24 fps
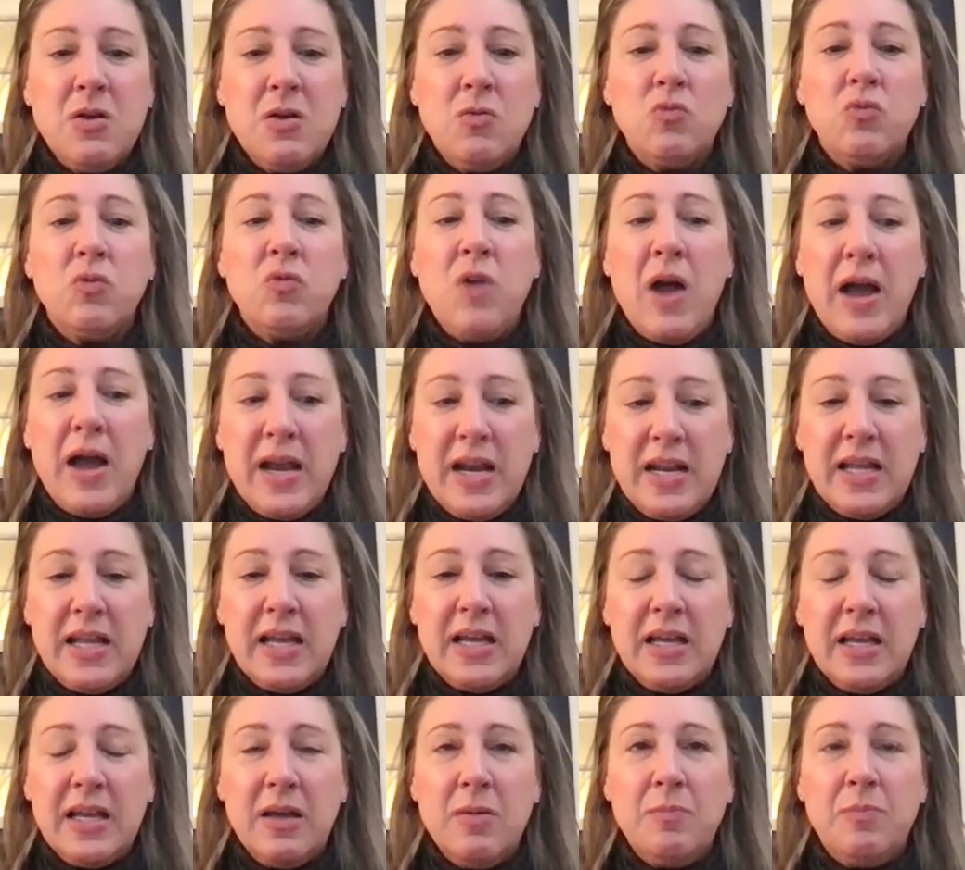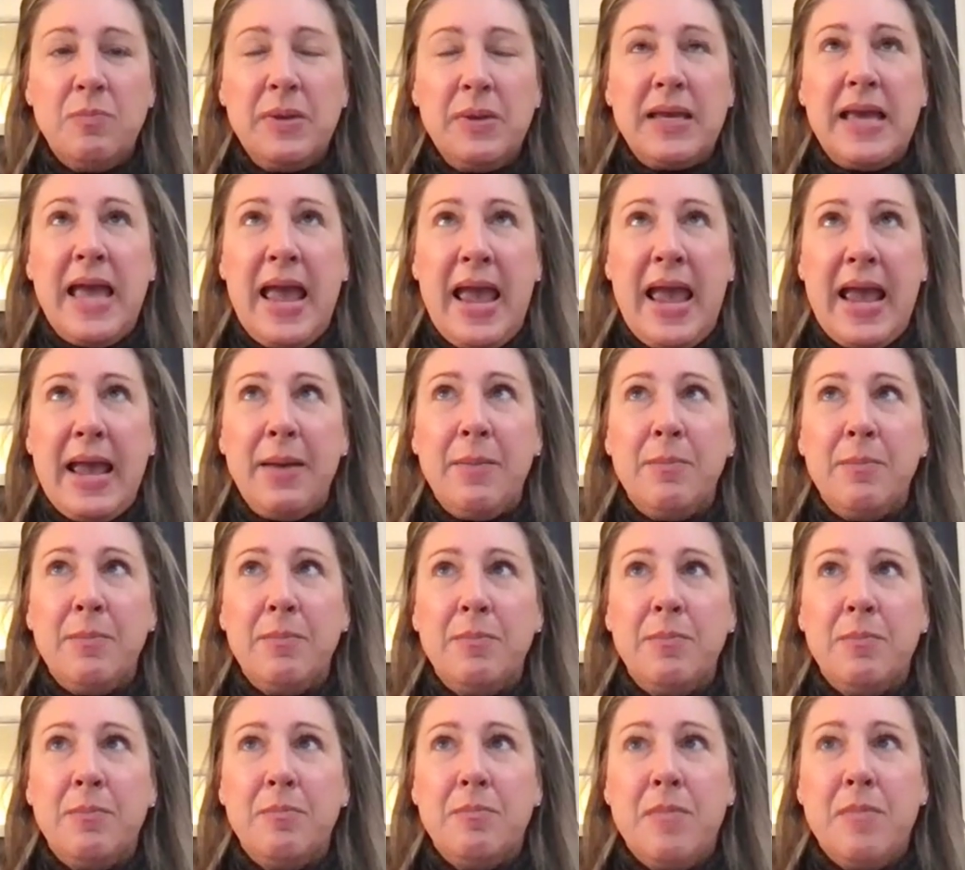Writing
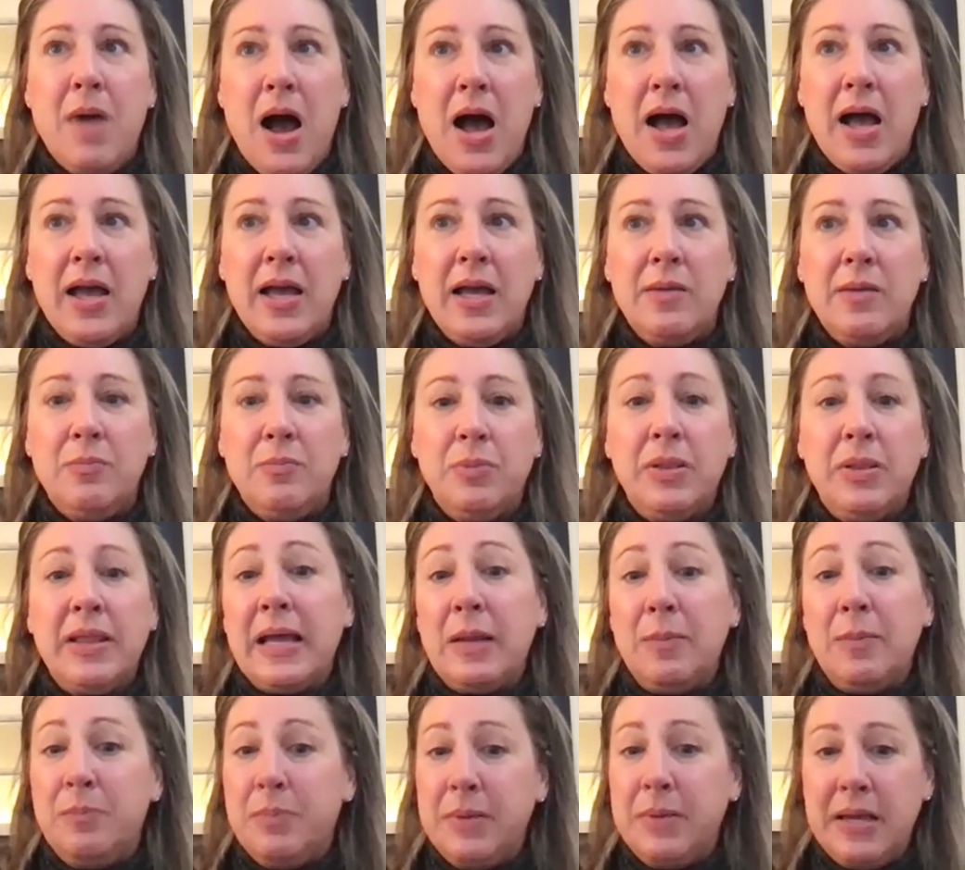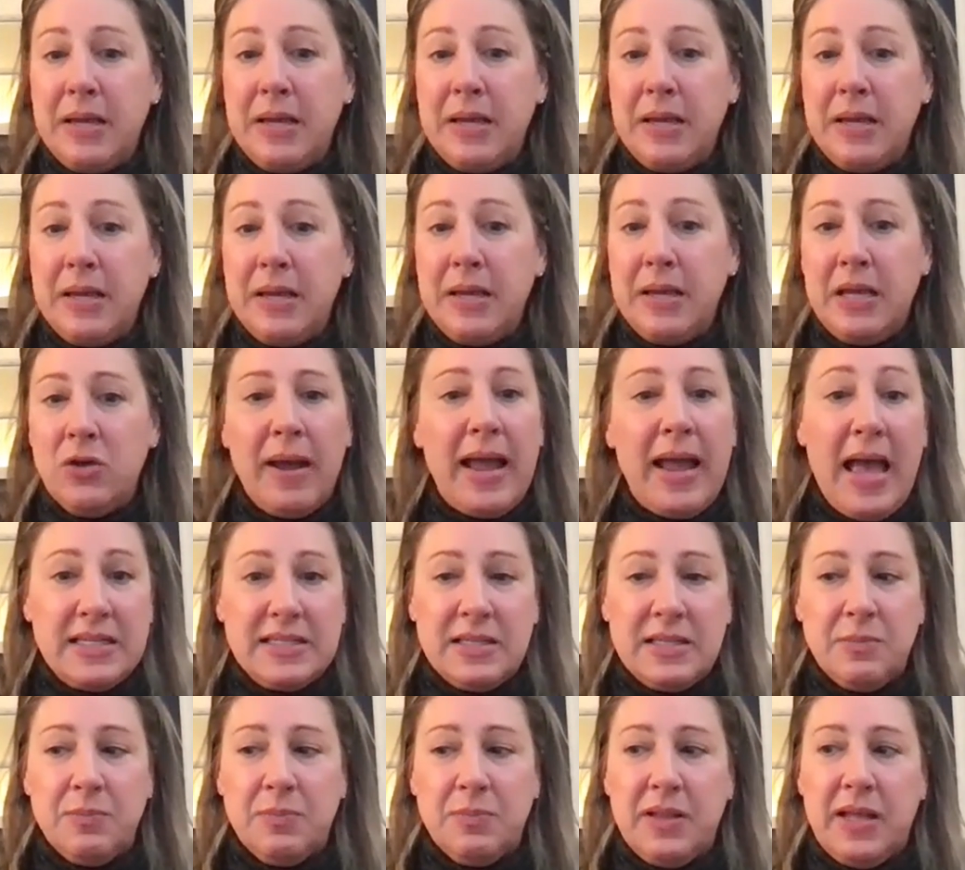became my plan B or
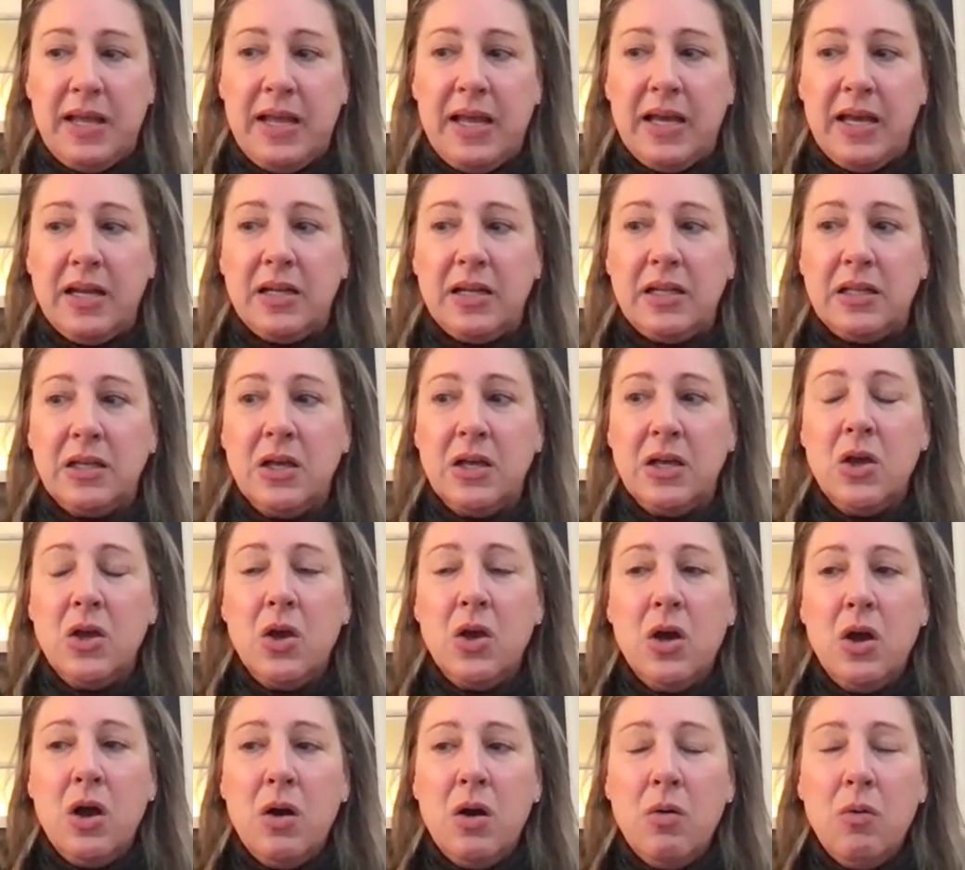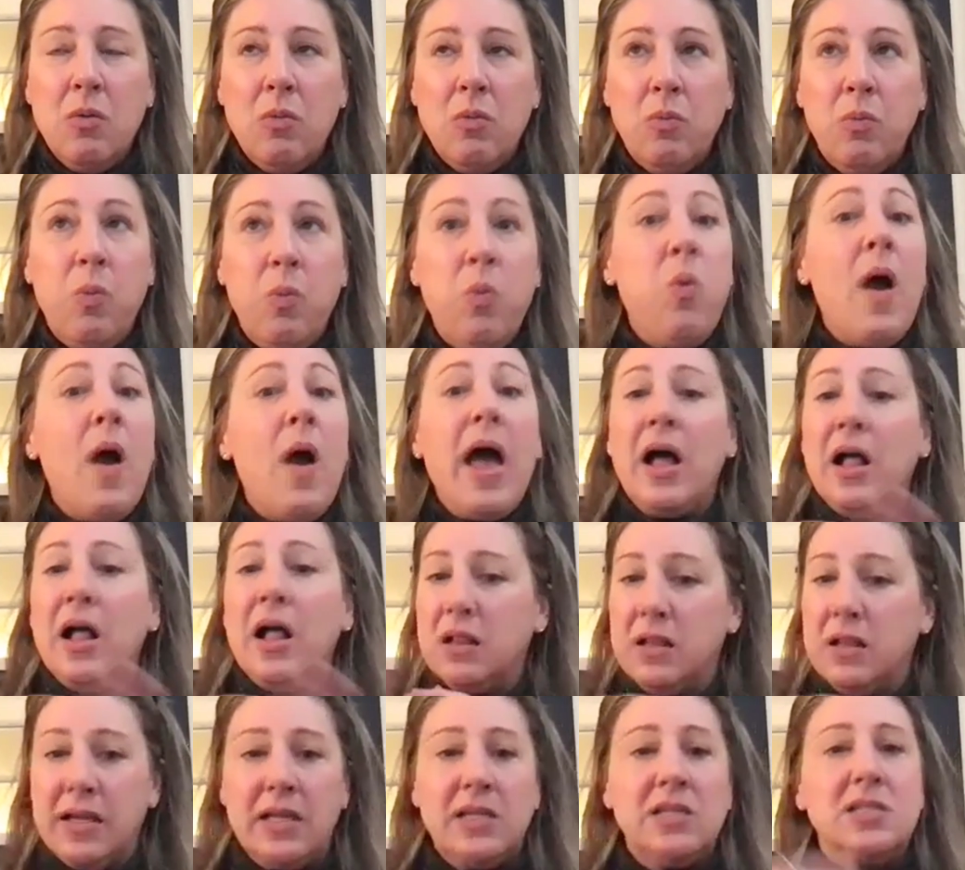my exit plan.
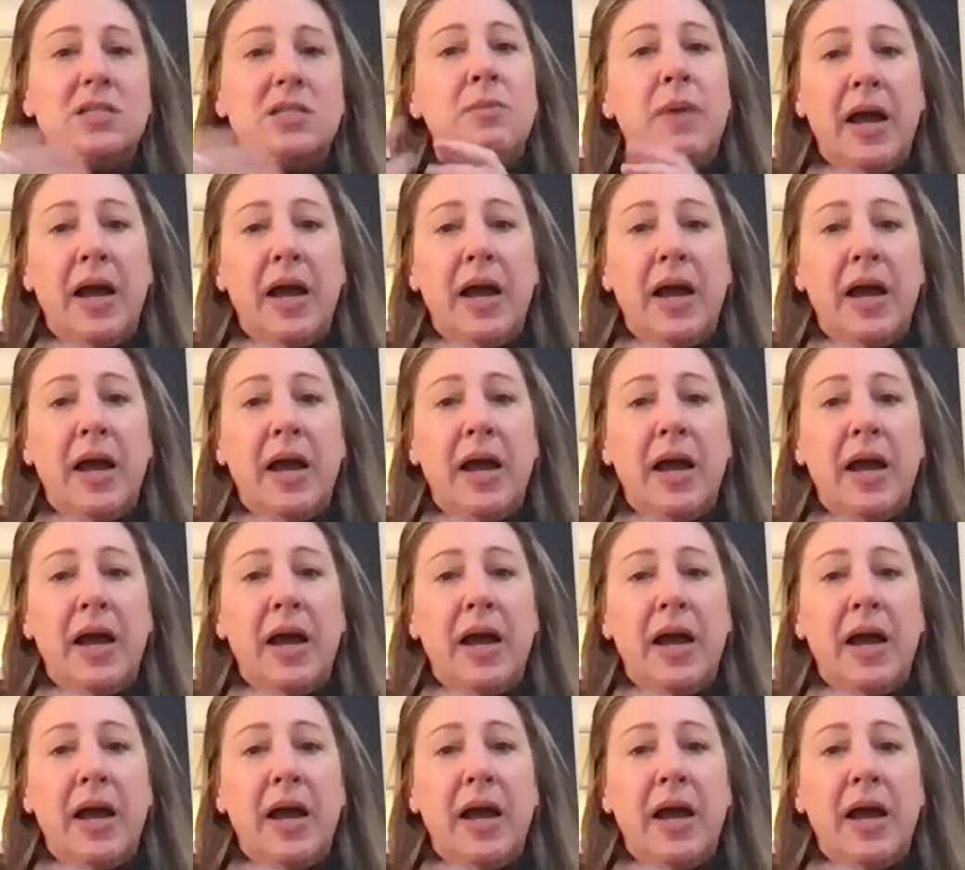Well into